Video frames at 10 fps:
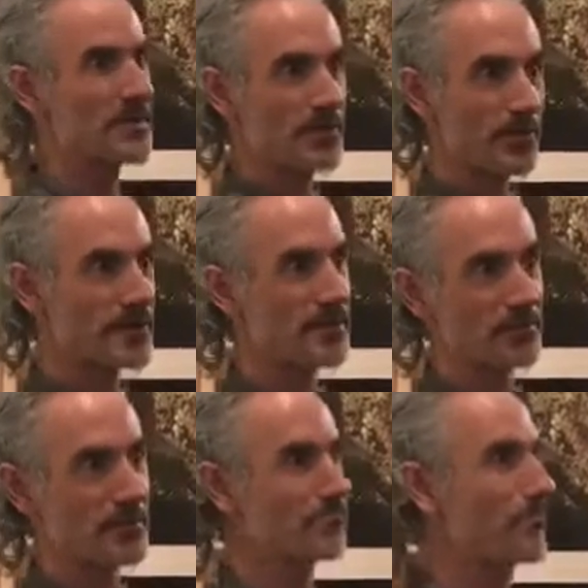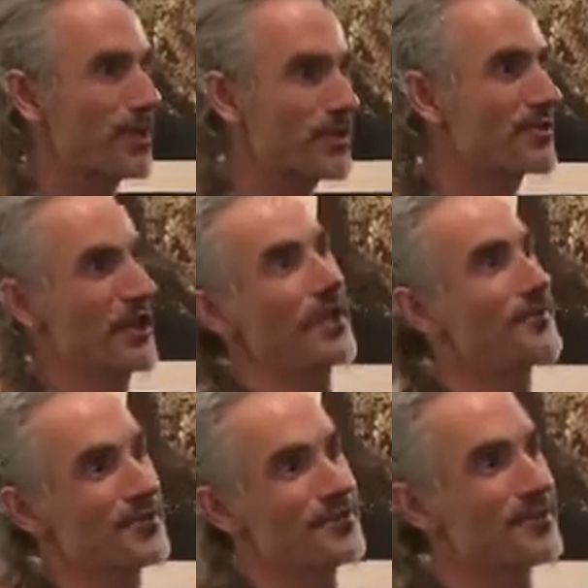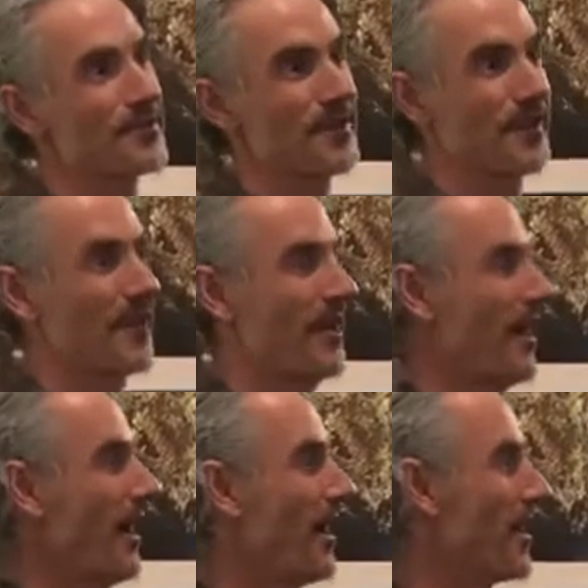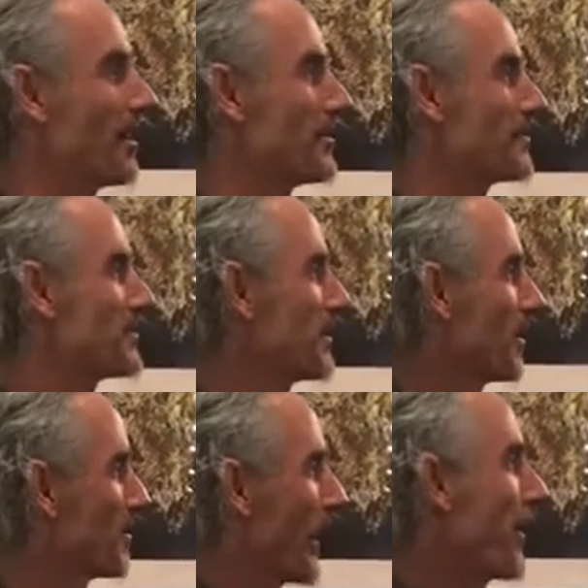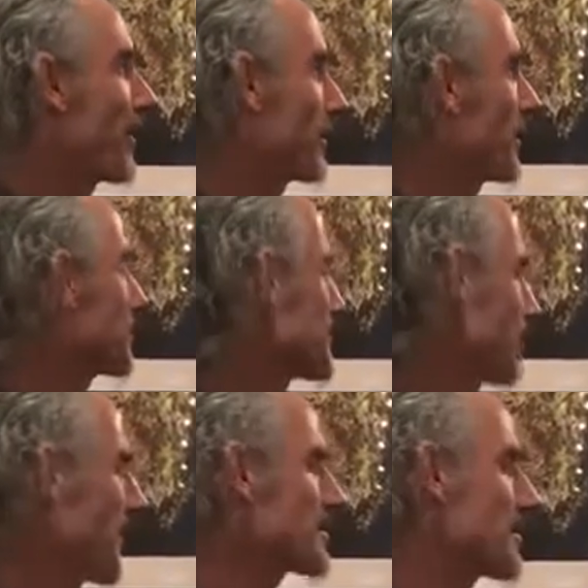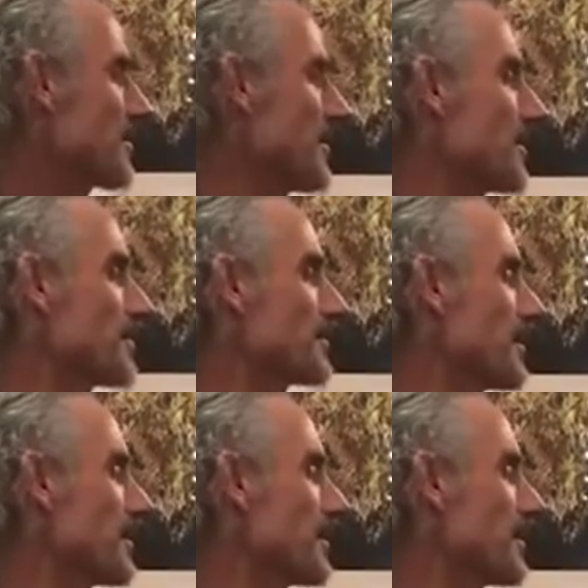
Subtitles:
experiencing some big changes. And as far as I know,